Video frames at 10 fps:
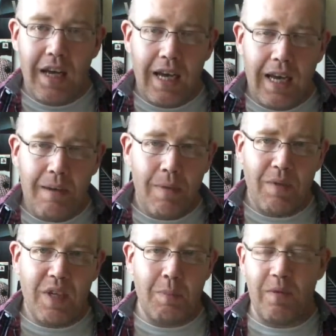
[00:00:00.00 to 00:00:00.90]
I've
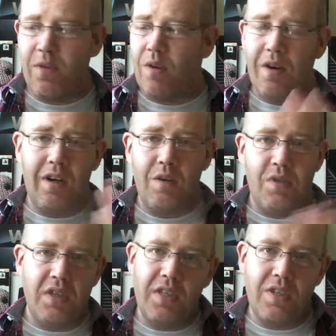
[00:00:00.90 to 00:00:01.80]
said before, I love
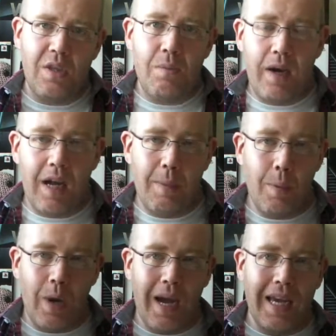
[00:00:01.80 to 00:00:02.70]
this system. A lot of
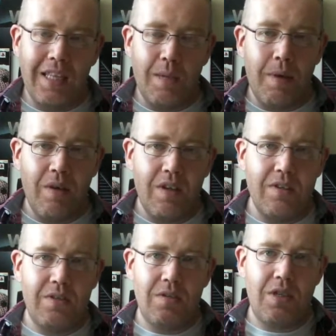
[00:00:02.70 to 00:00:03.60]
people hate the American
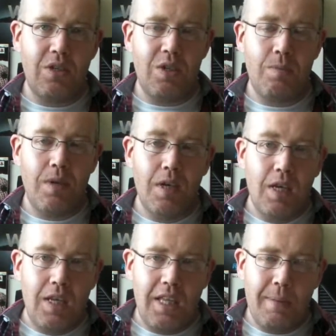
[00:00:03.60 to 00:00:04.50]
system,
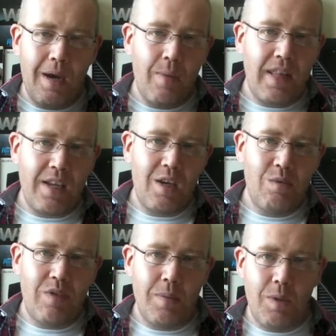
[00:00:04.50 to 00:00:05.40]
no matter where they come
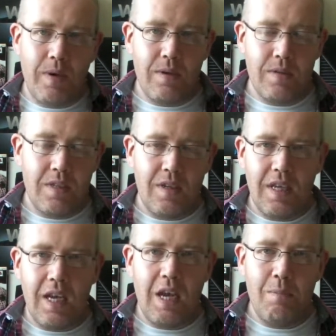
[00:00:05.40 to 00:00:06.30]
from in the world. You know,
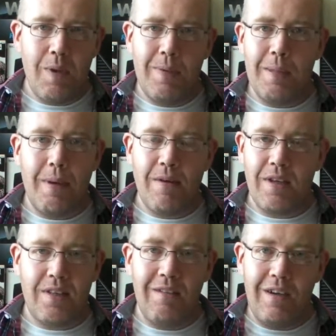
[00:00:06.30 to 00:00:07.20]
even people in America
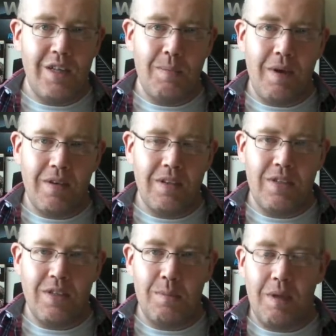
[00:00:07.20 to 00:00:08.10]
don't like the American
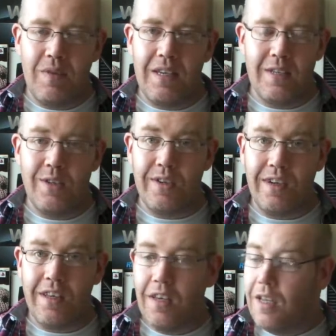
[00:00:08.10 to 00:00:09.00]
system, they think it's ugly.
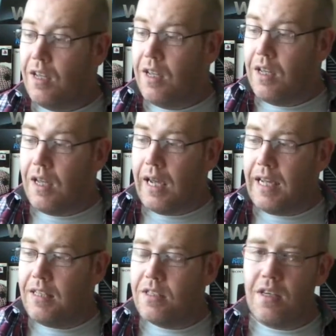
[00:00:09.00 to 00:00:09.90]

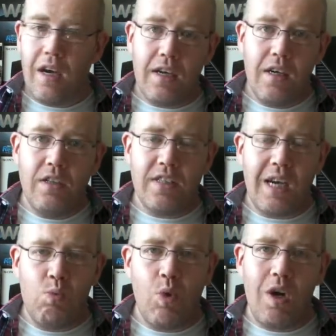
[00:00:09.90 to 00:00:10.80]
And I can
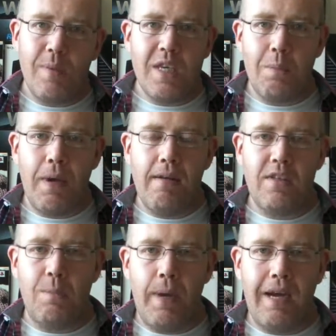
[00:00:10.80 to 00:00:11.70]
understand why when you compare it to
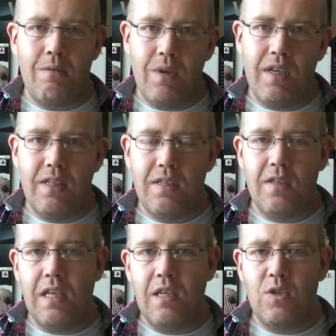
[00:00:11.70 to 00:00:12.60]
the PAL and
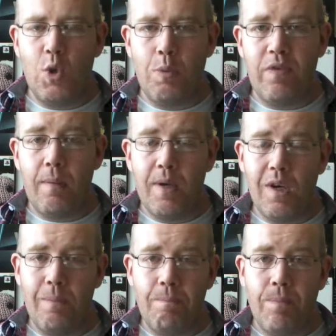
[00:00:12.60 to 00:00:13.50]
the Super
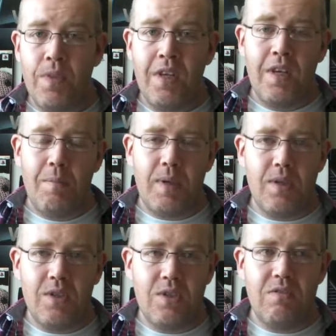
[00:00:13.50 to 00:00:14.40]
Famicom,
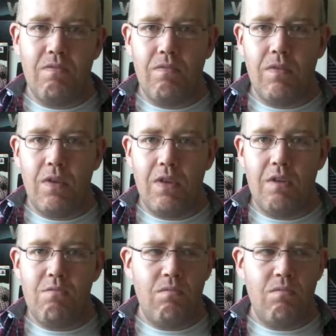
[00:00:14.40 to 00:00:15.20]
because is